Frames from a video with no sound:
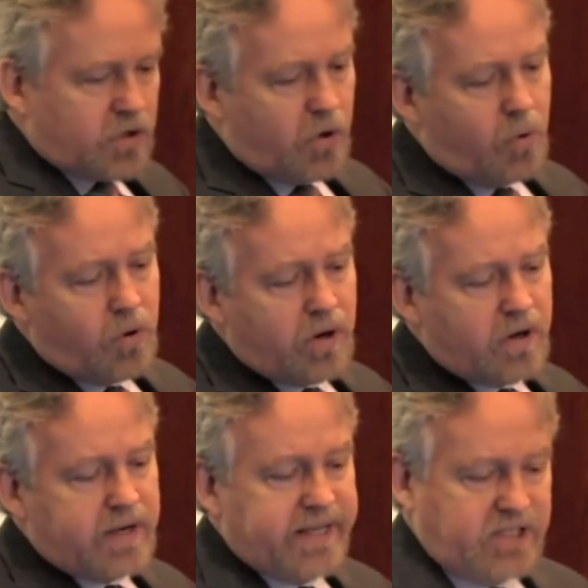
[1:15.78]

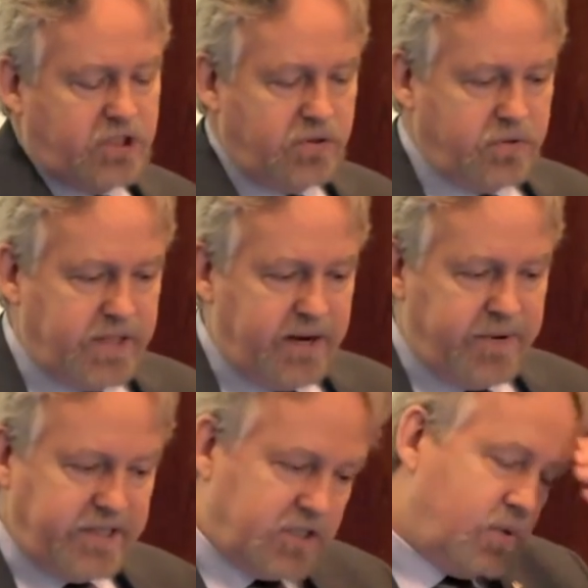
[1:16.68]
core issues that I
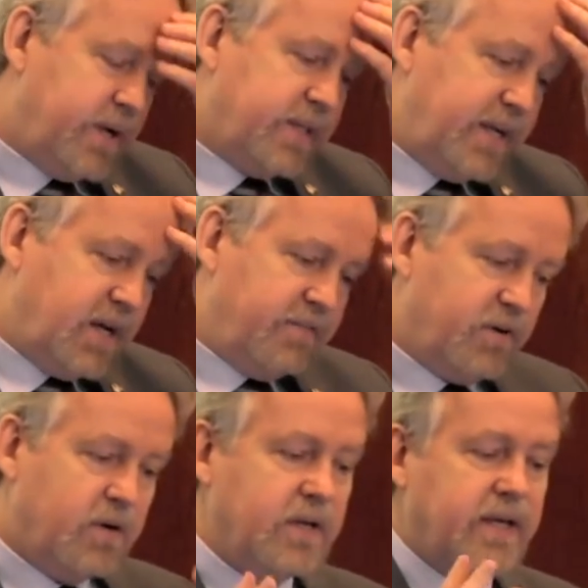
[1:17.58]
want to just quickly
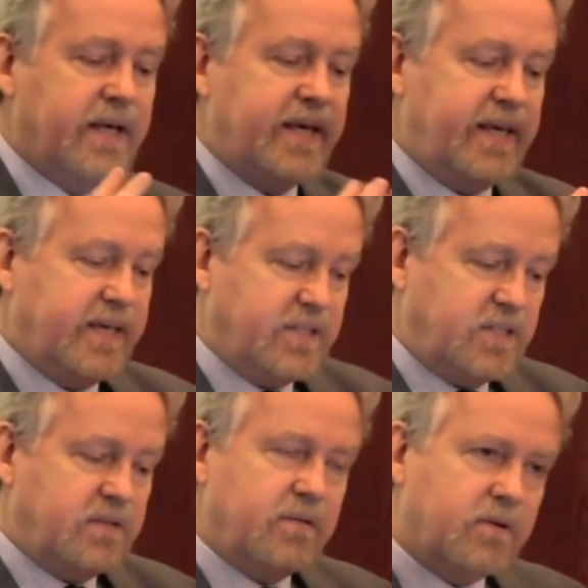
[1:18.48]
cover
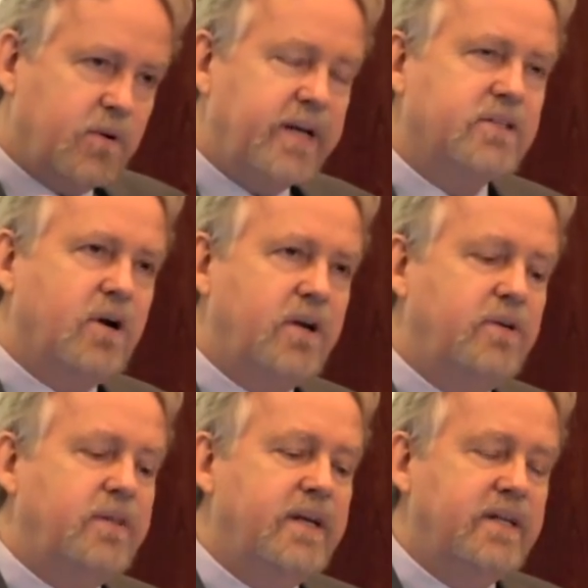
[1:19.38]
is critics
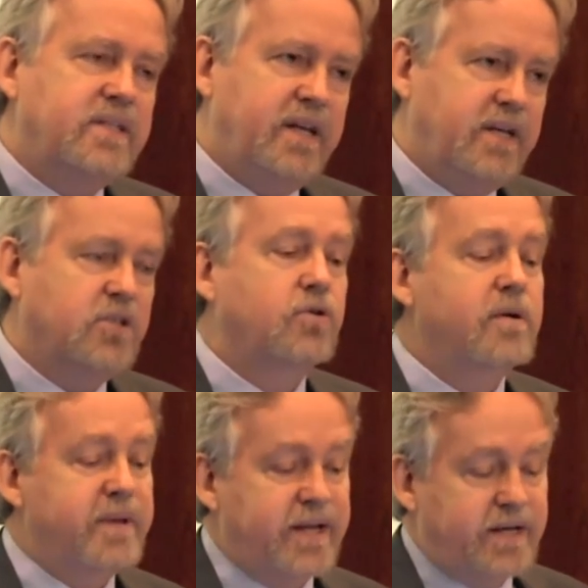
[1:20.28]
argue that it's
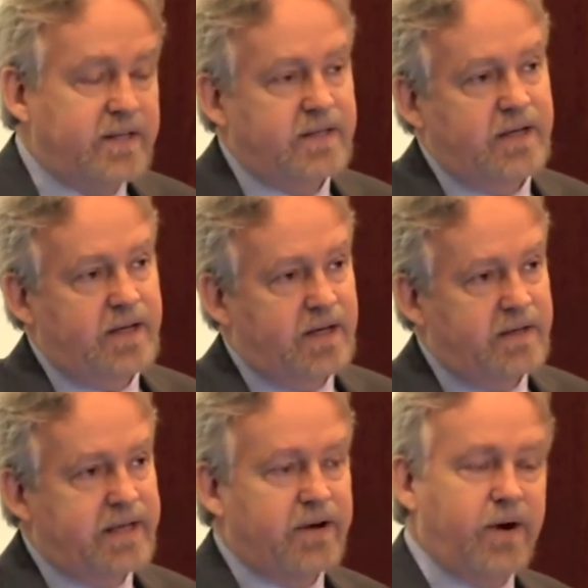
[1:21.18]
indiscriminate
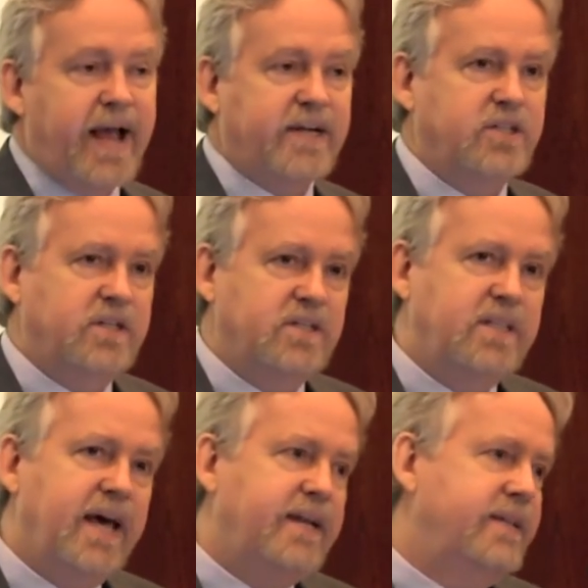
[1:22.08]
uh, interactions,
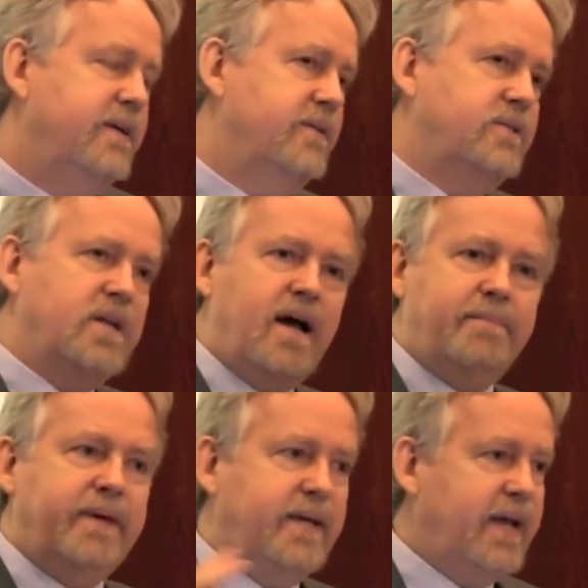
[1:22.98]
that they're
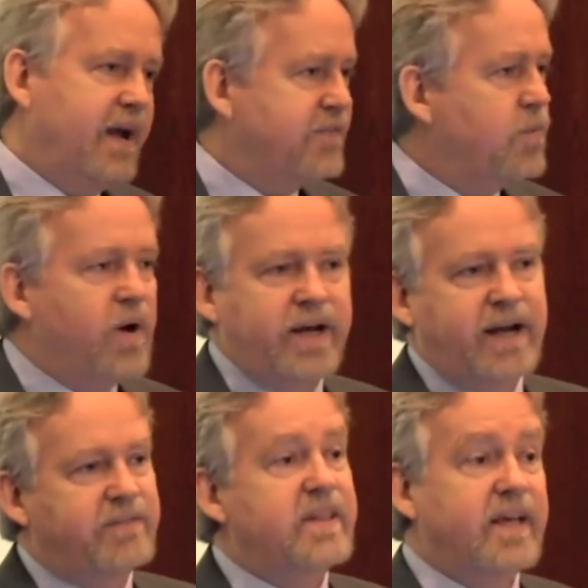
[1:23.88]
stopping everyone
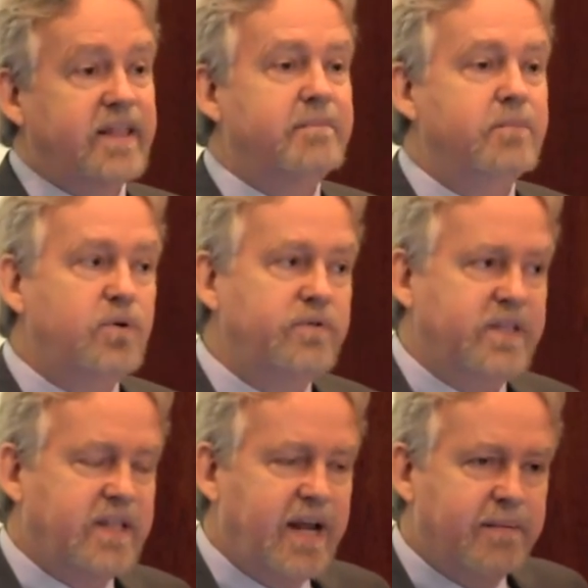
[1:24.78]
and everything that
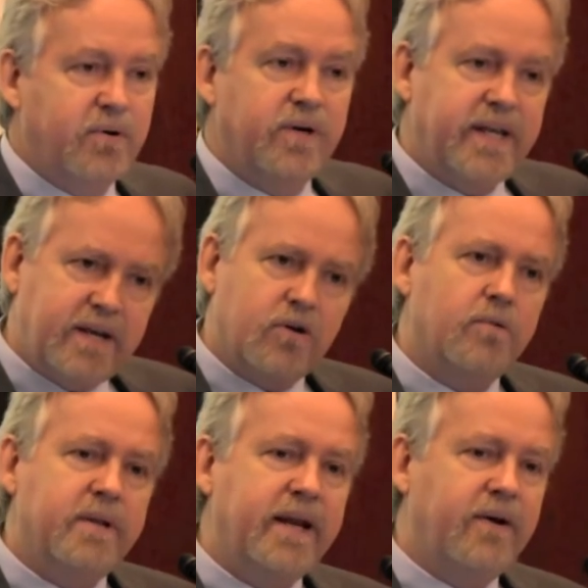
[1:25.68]
moves in the neighborhood in
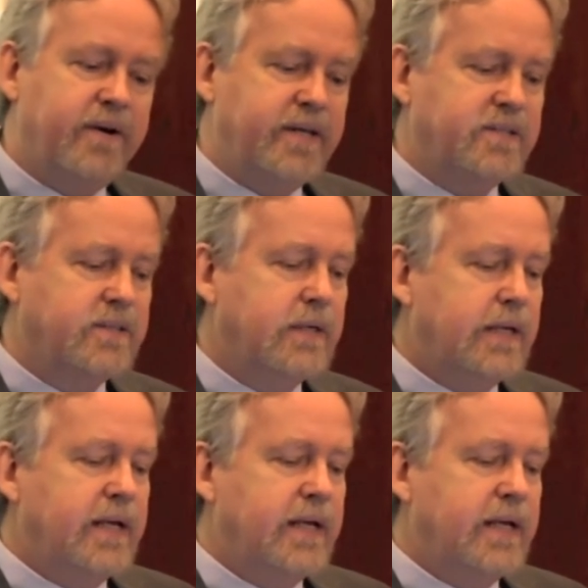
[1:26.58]
urban areas.